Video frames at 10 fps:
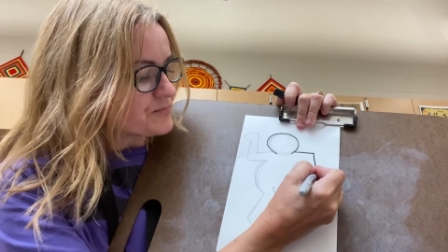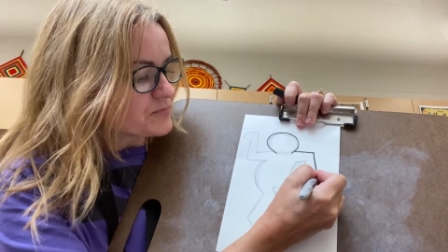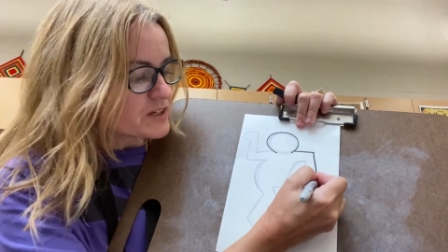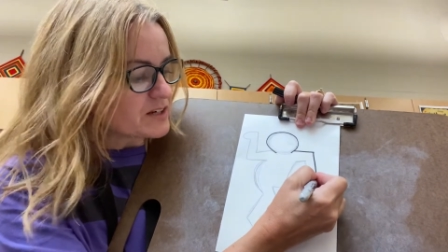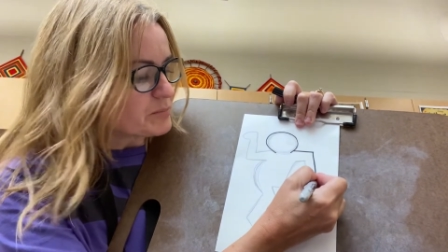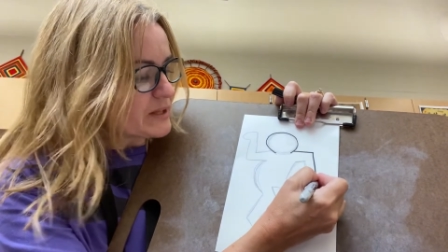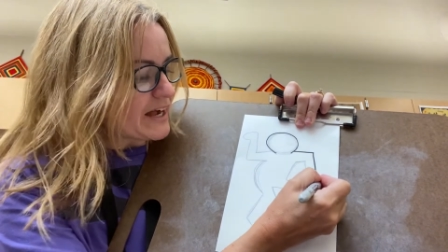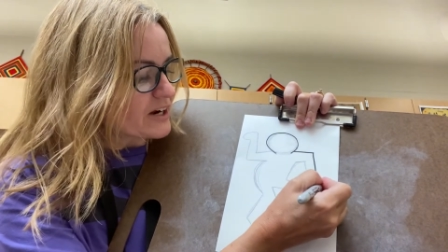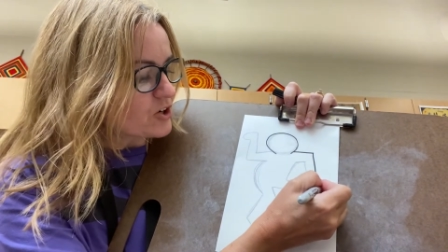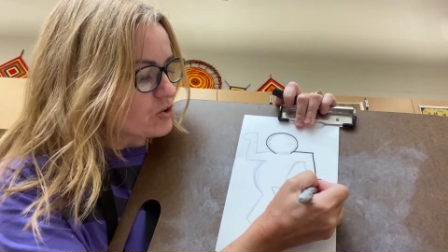in
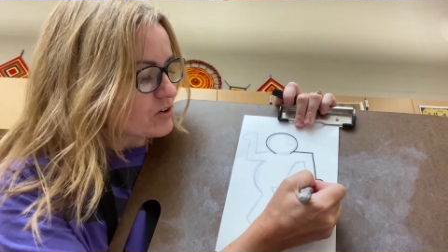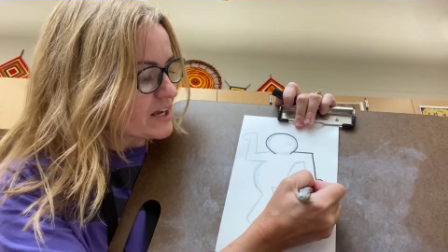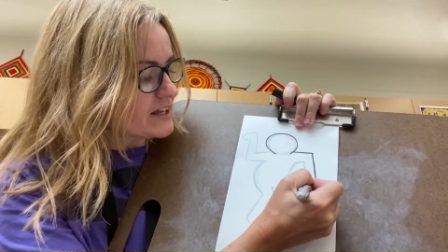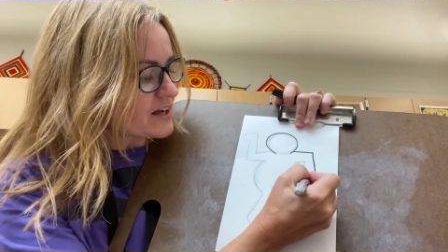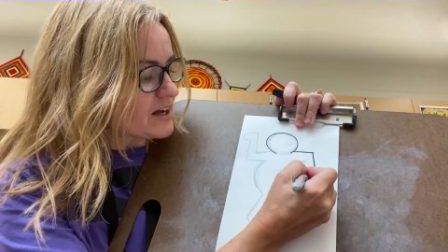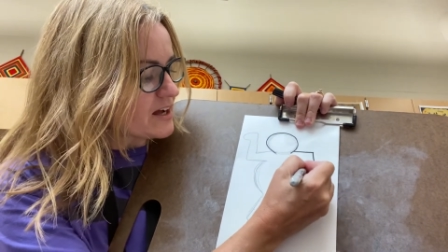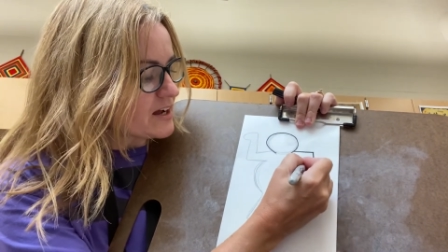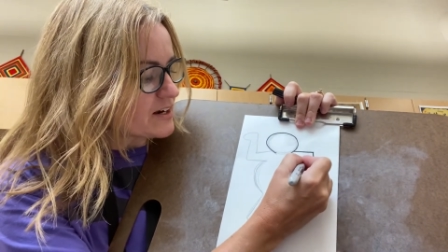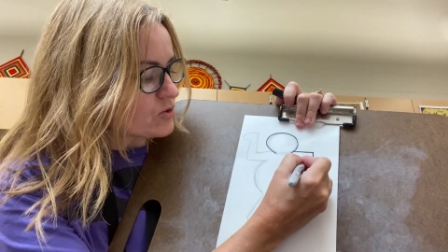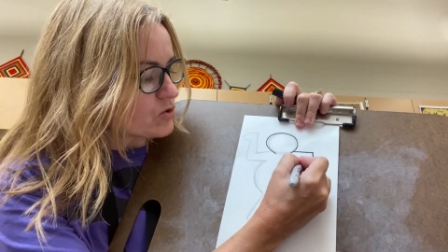black
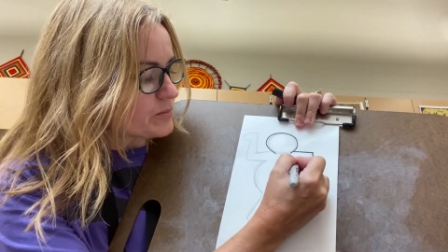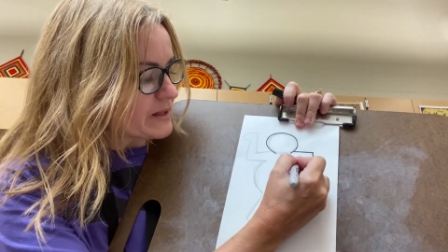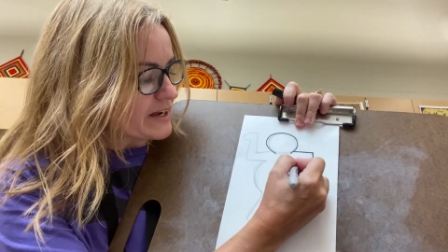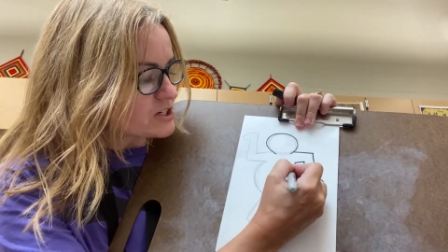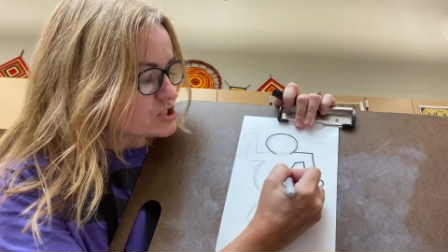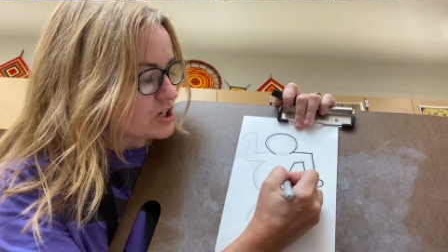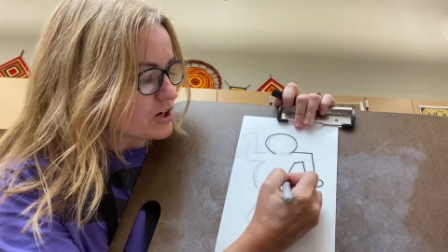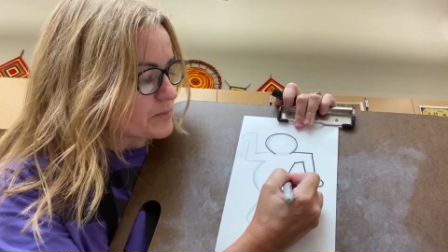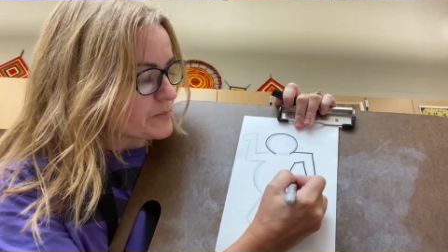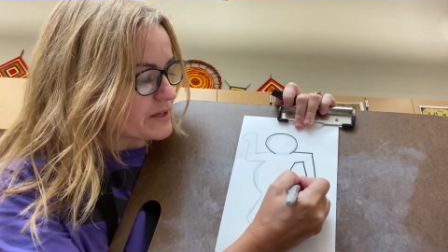crayon or black
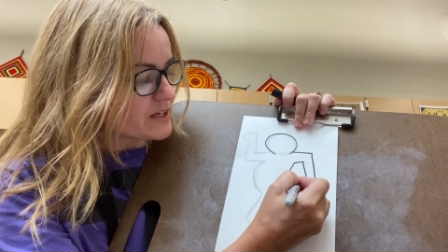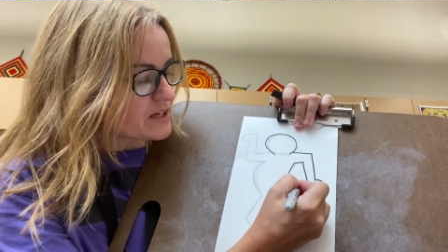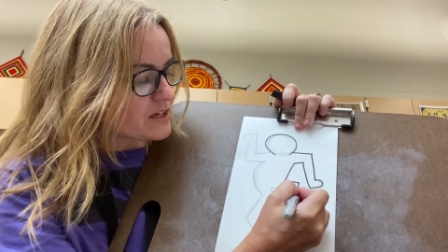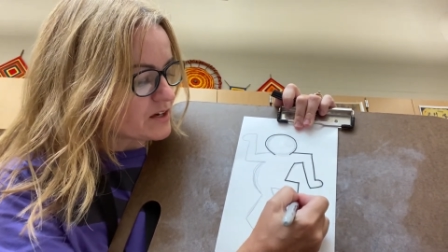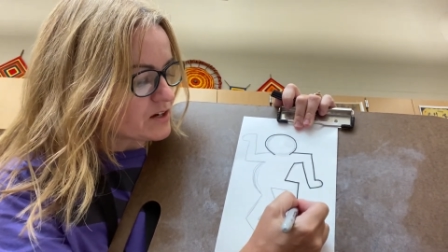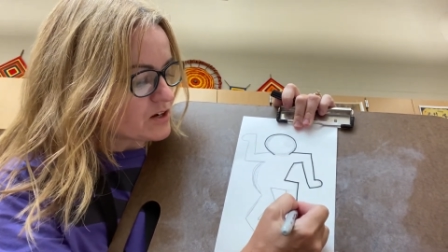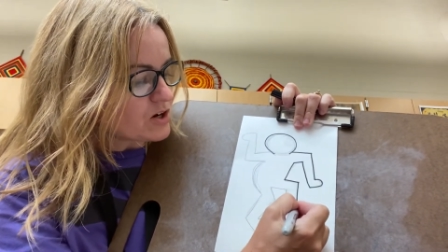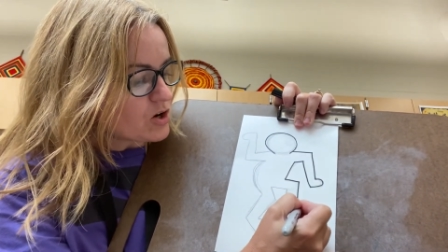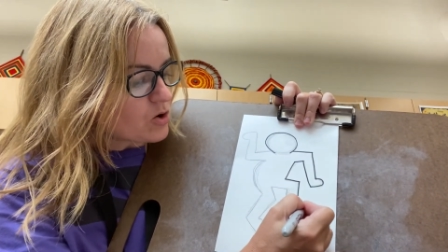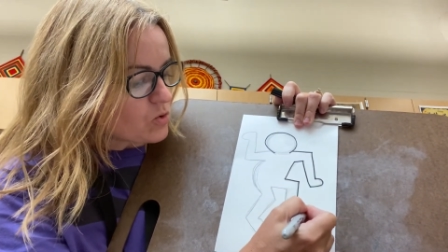Sharpie
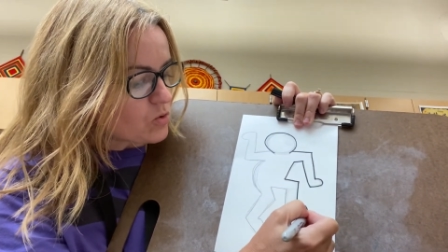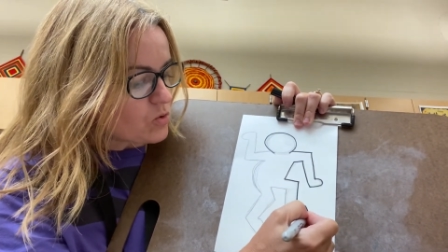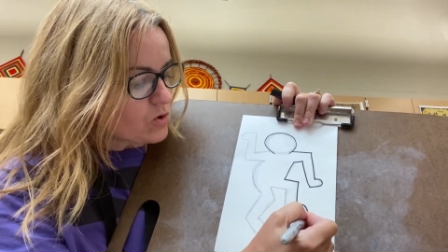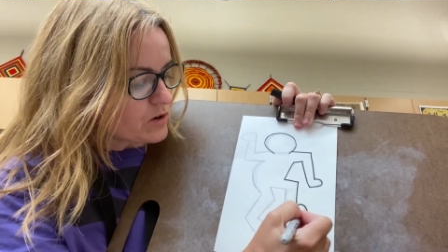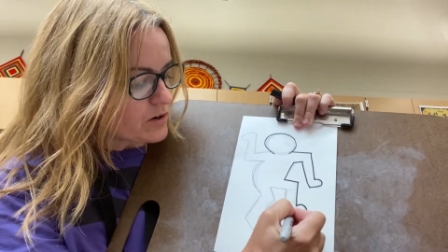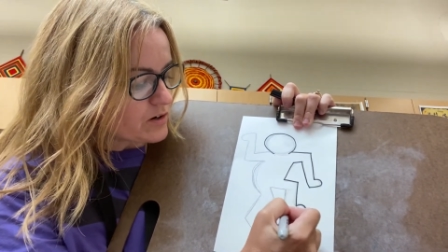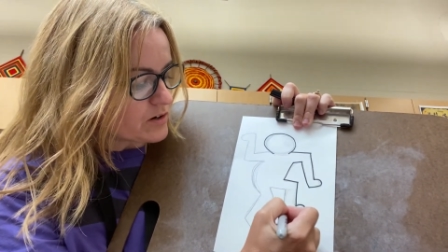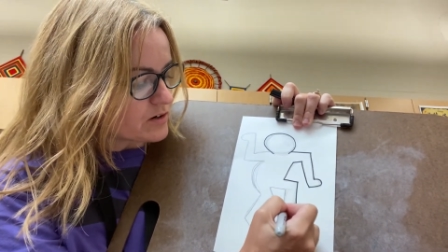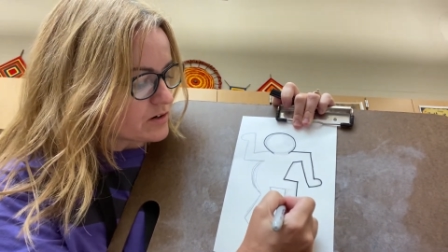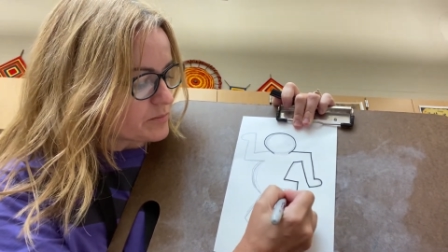or
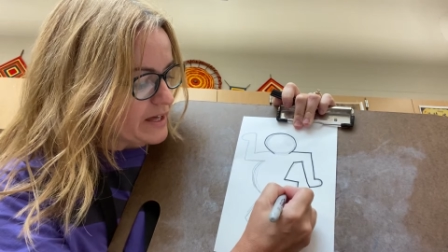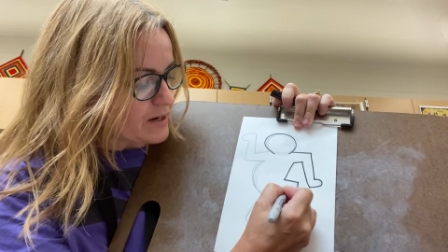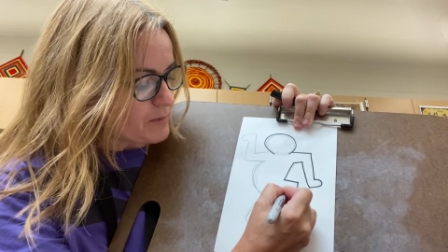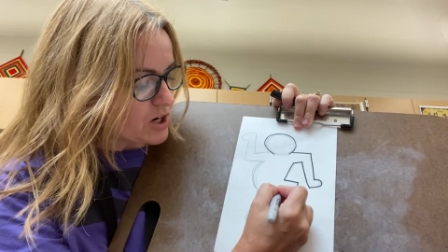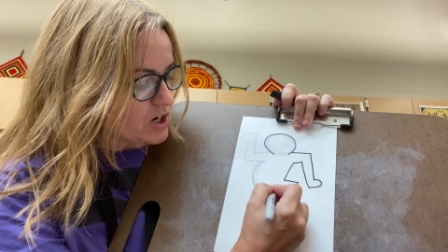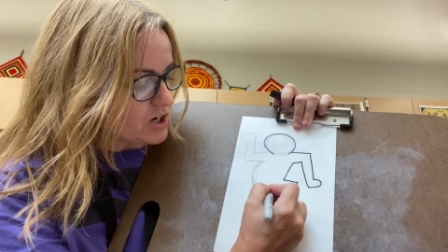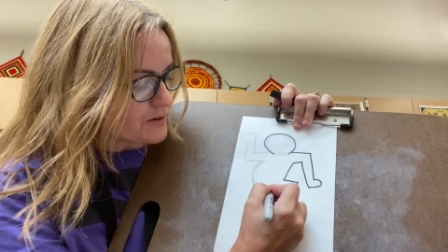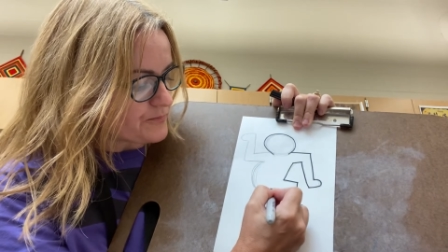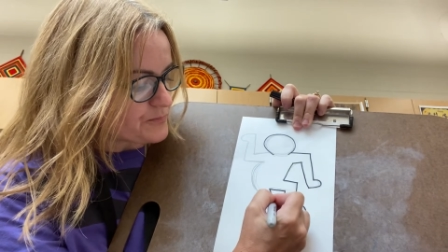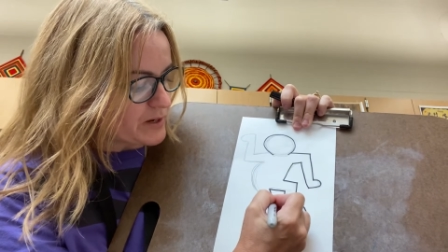black marker,
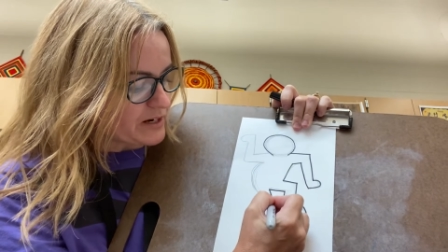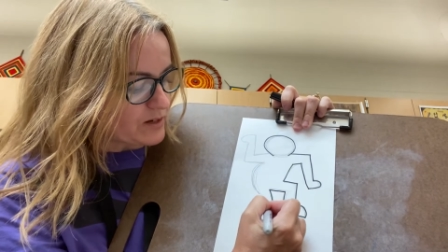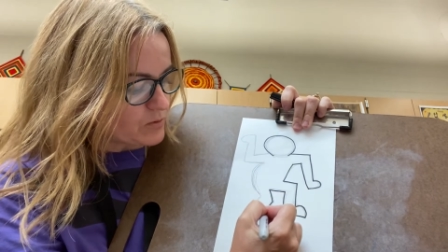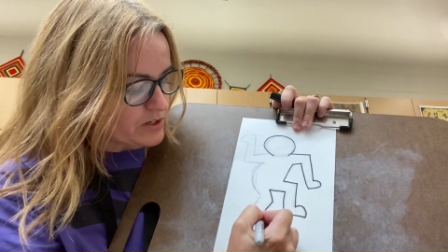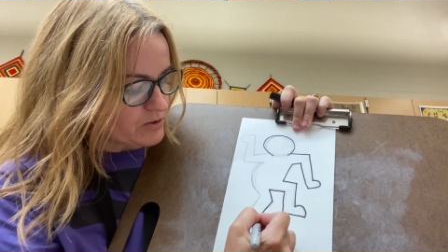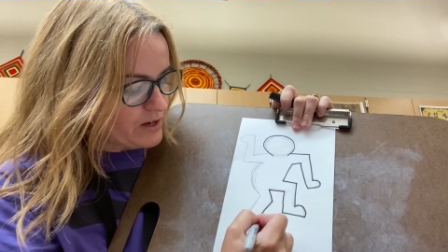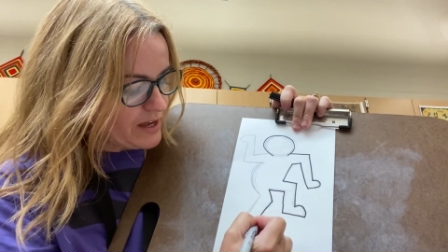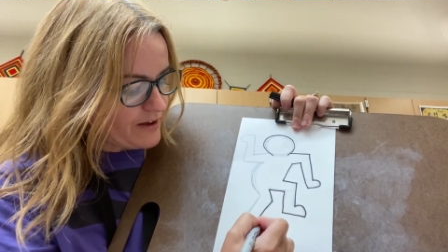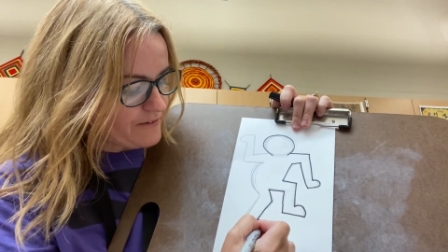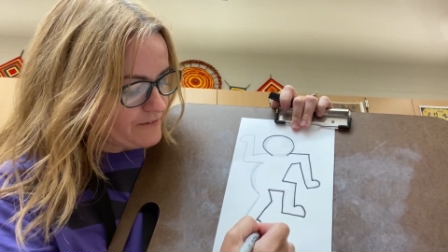depending on what you
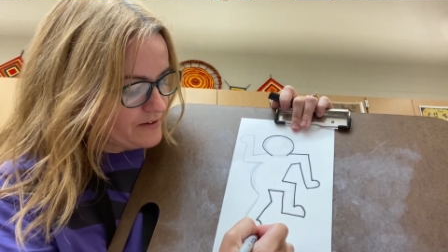have.